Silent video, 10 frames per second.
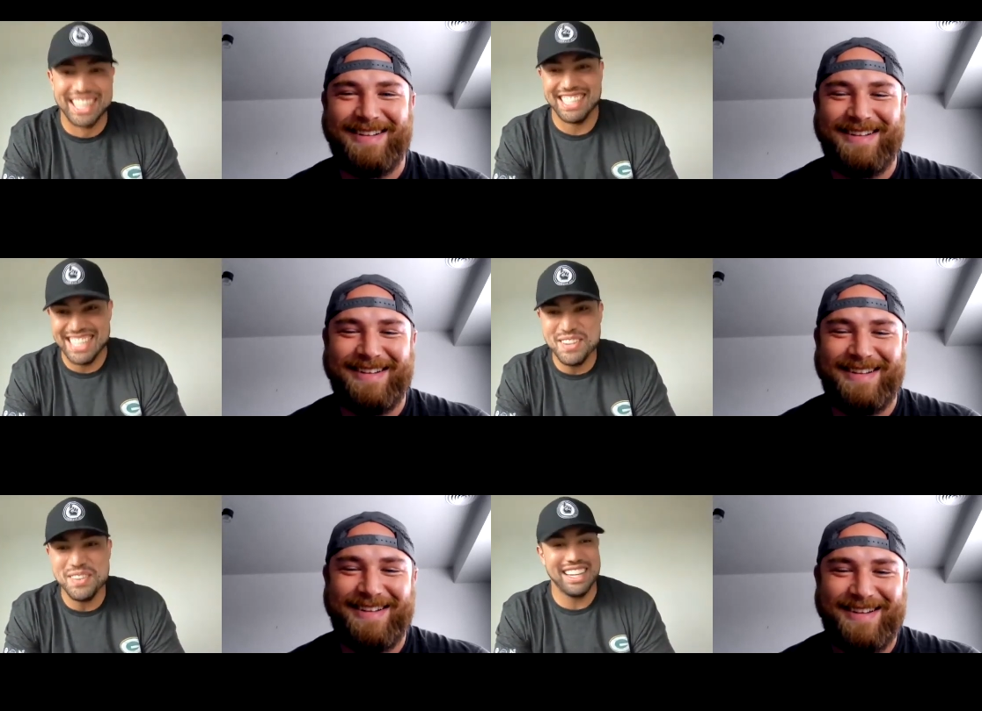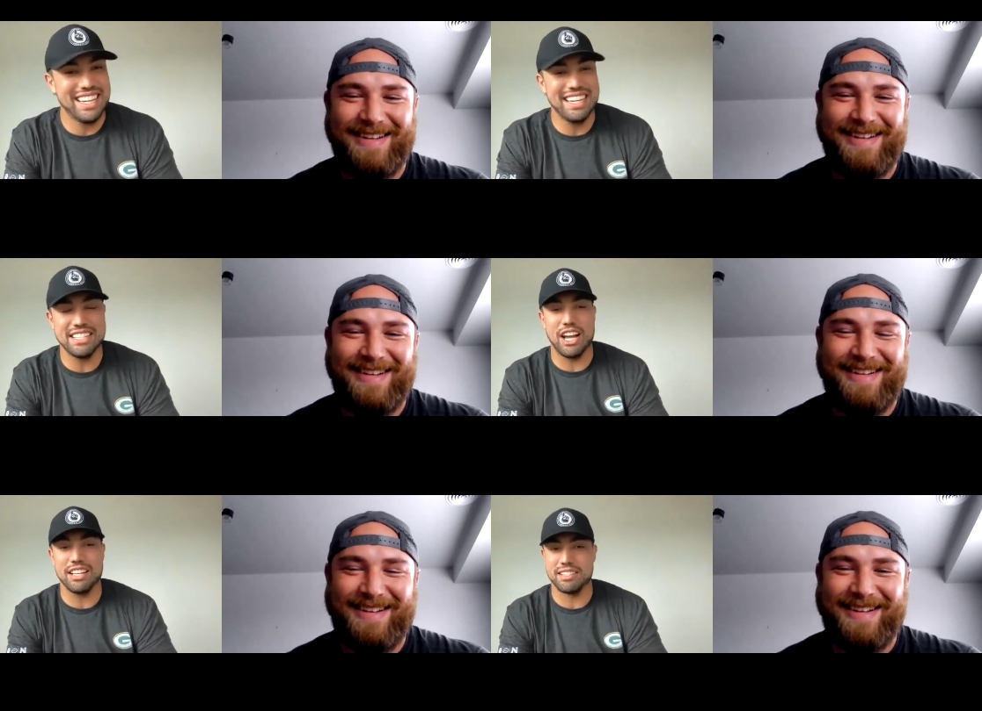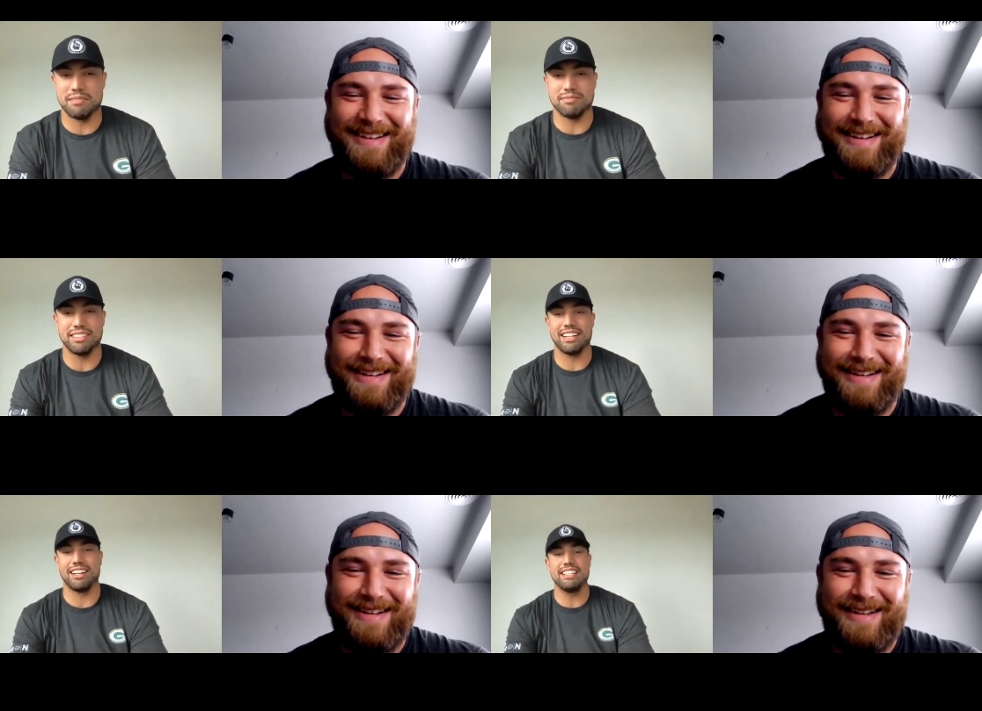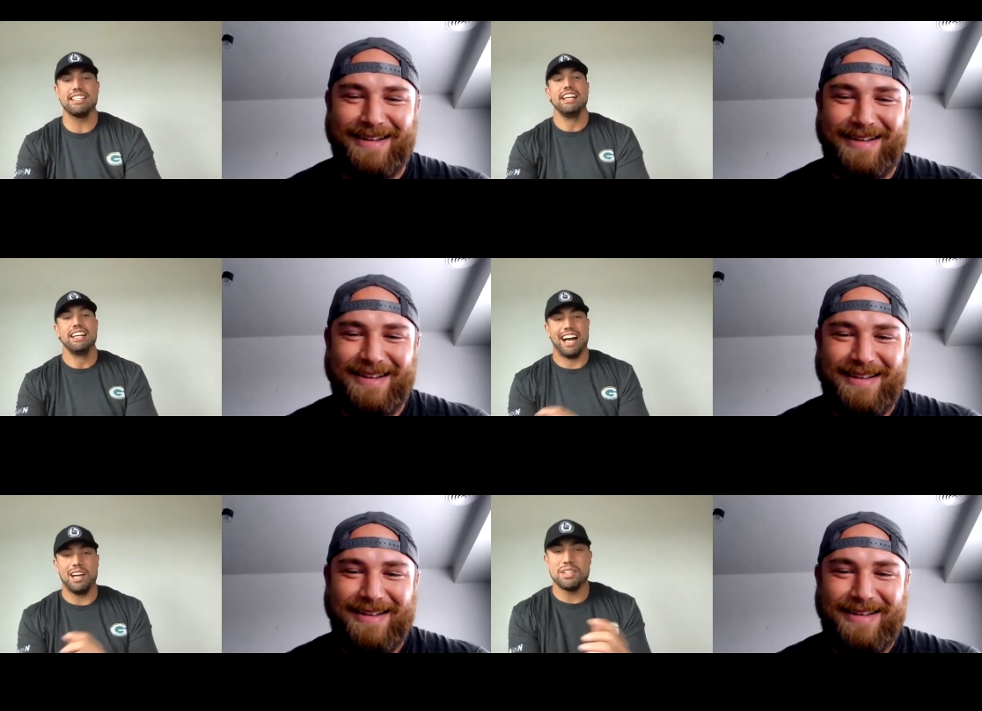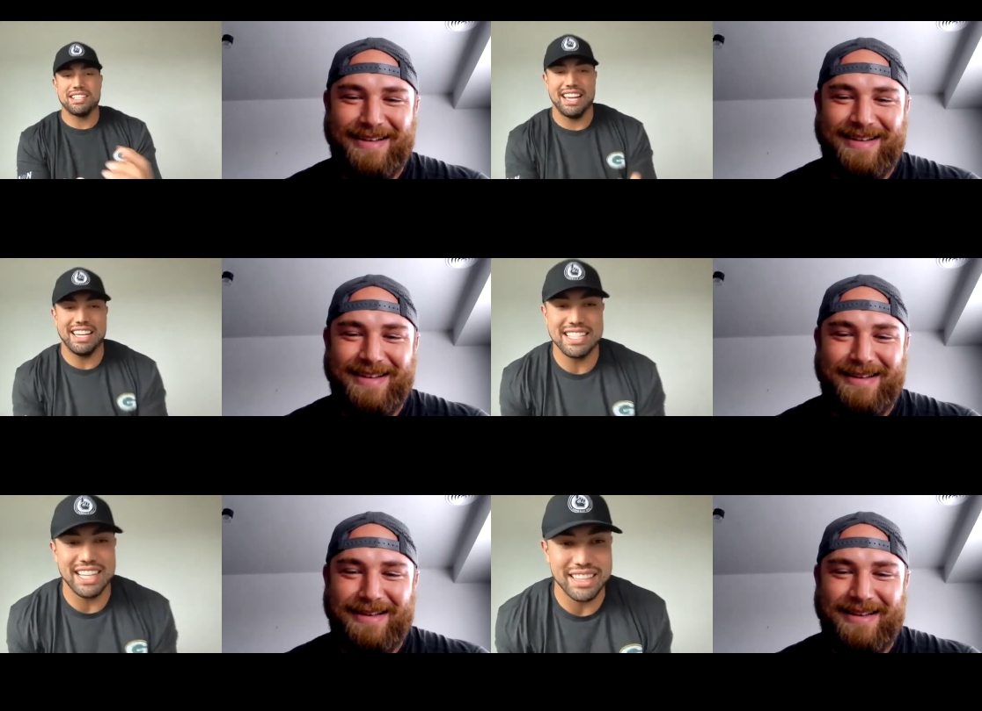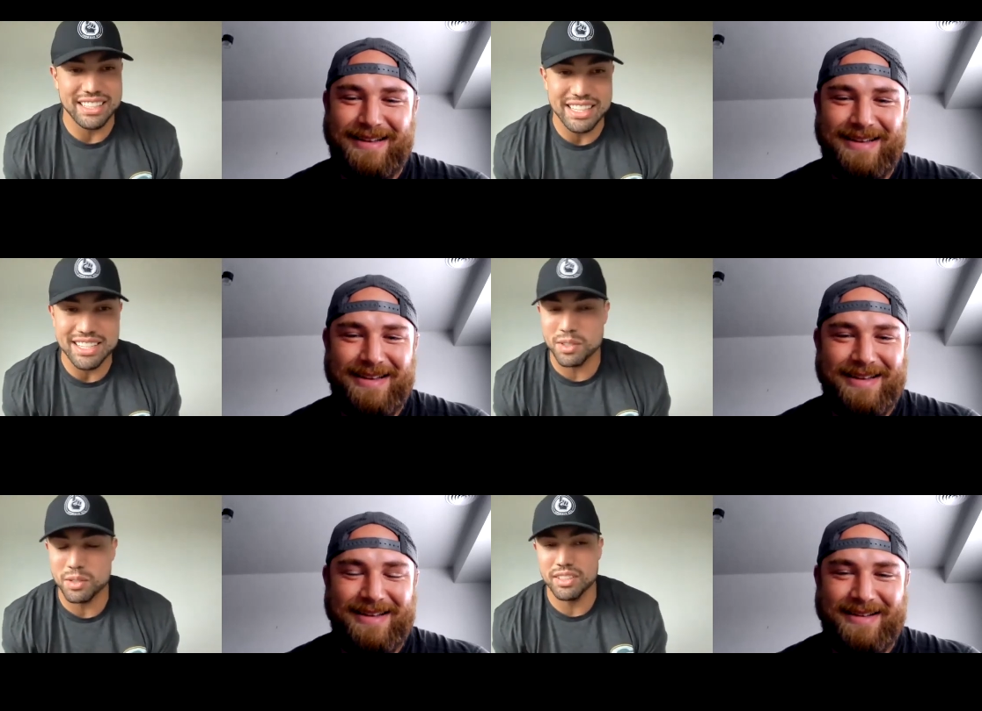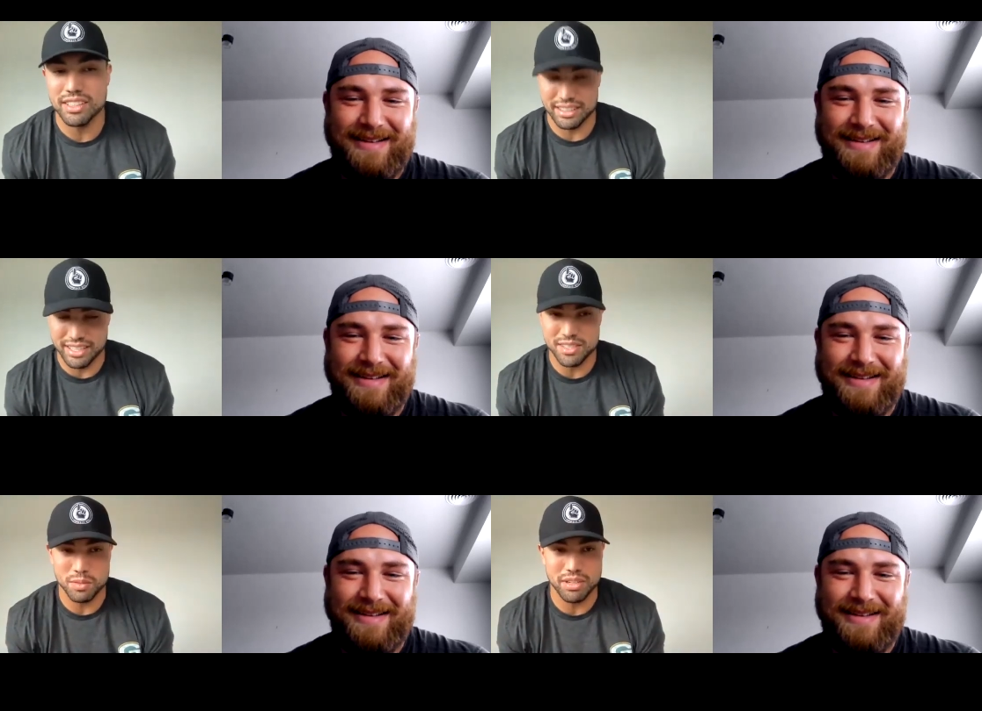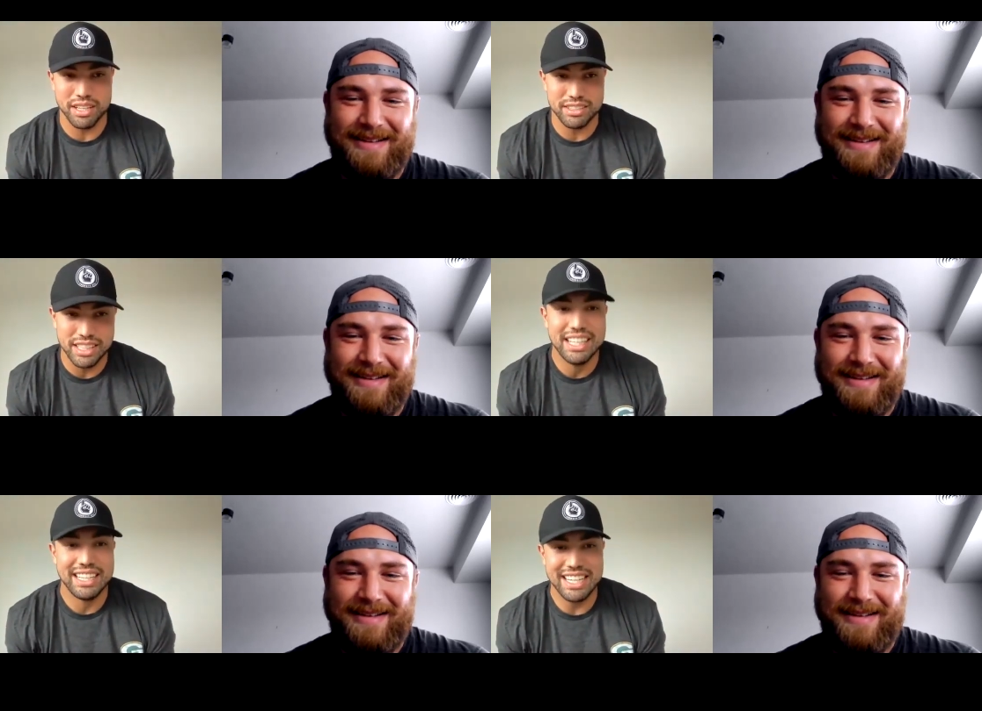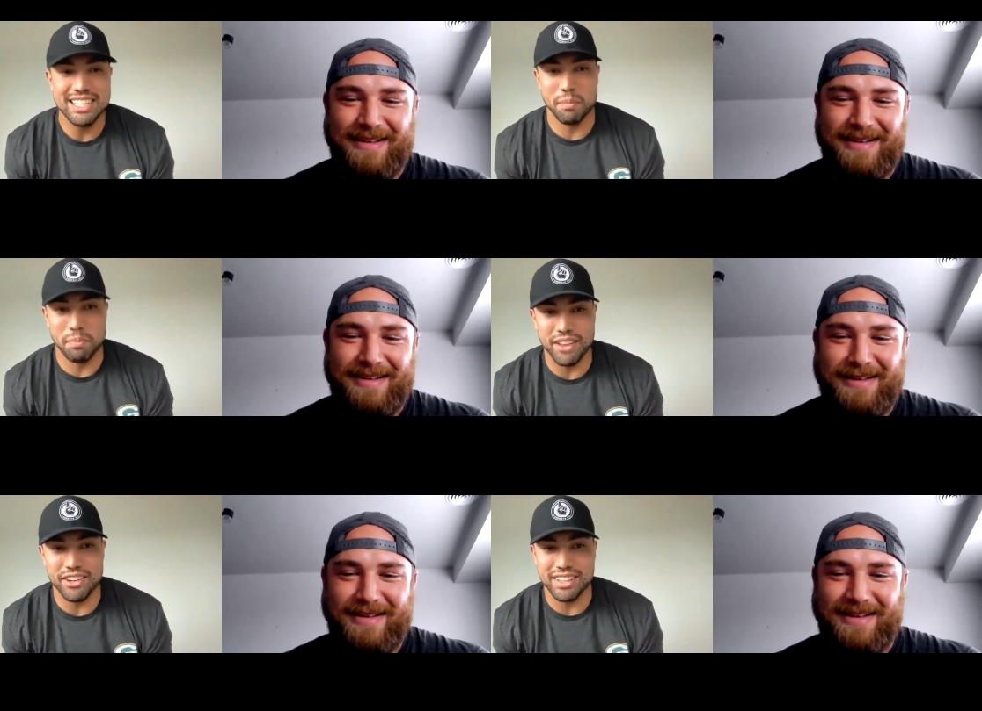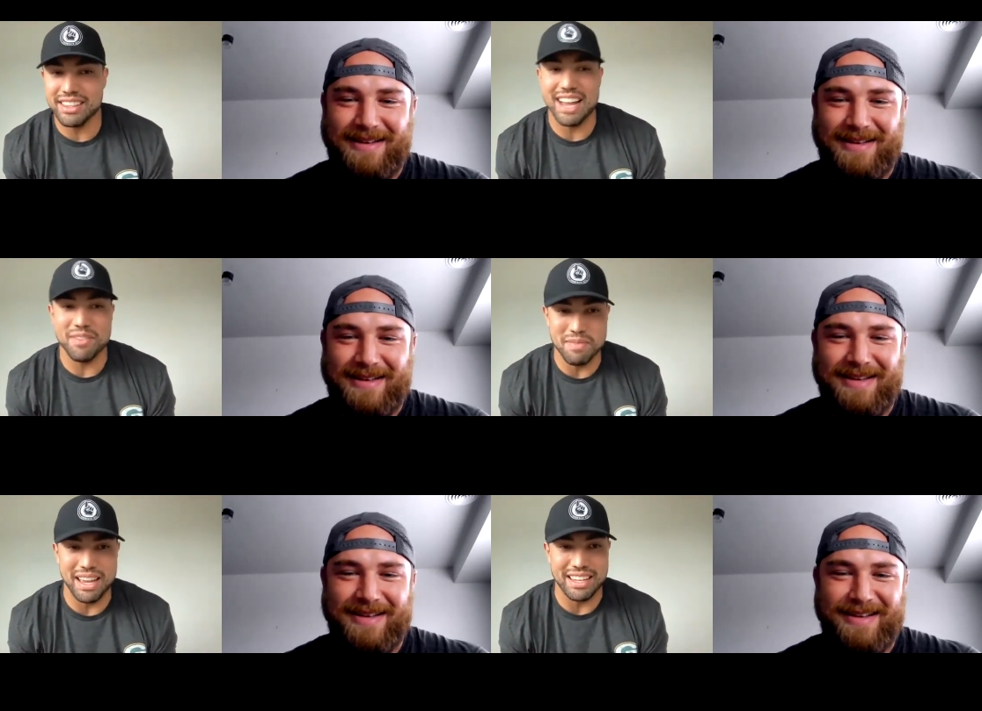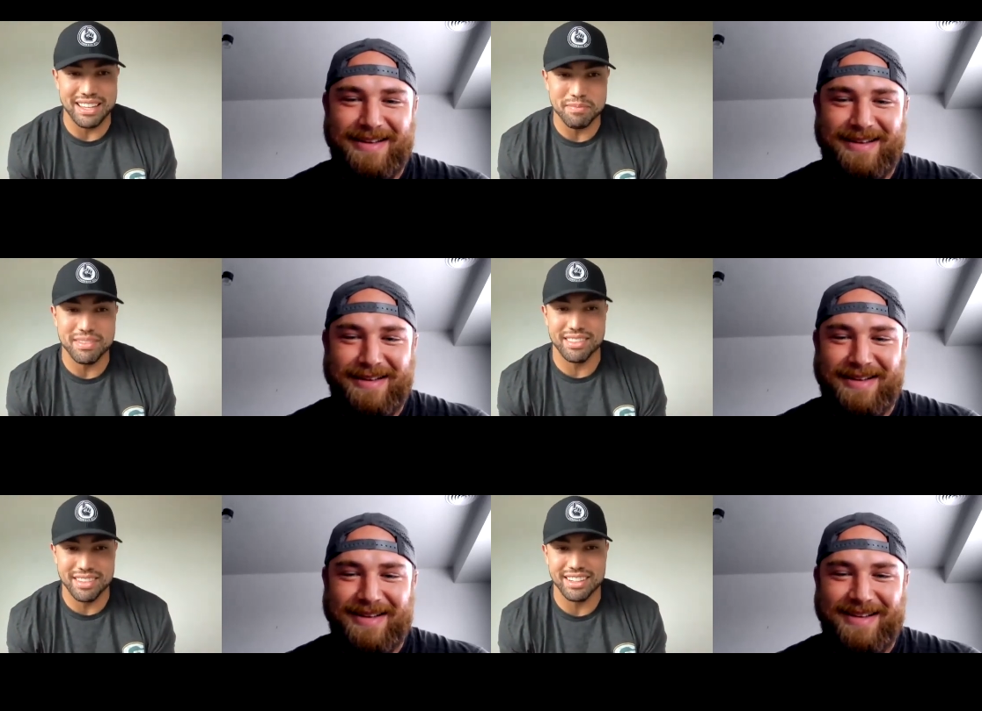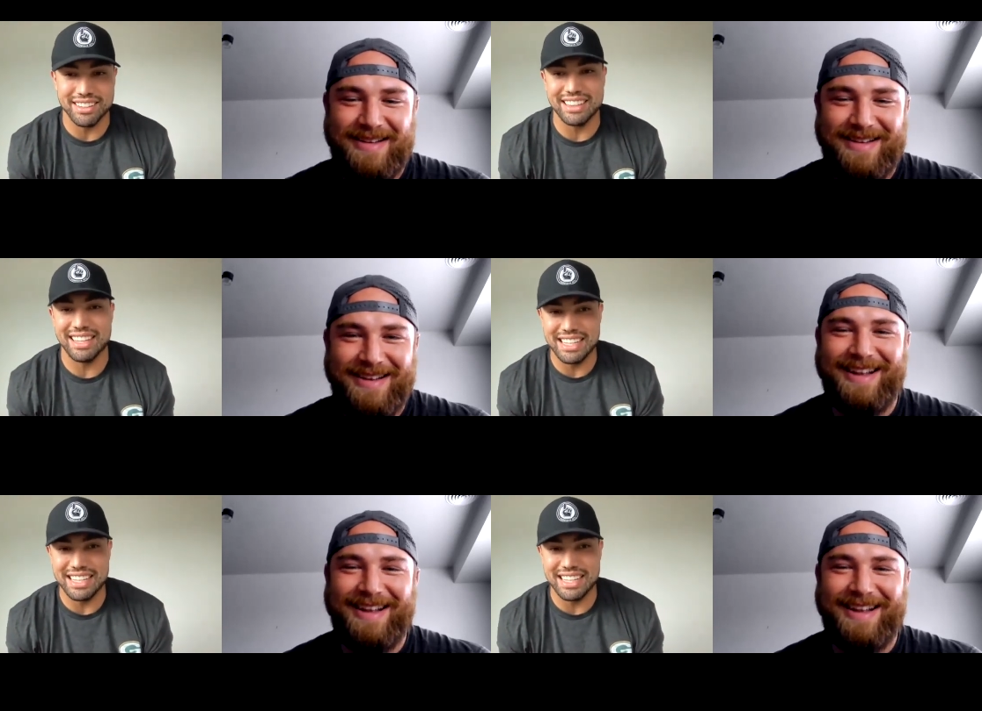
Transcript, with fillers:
Speaker 1: because he he is awesome. You know, he's I always say he's like the Diesel, the Diesel brothers. He's the brother that they haven't met yet. You know that they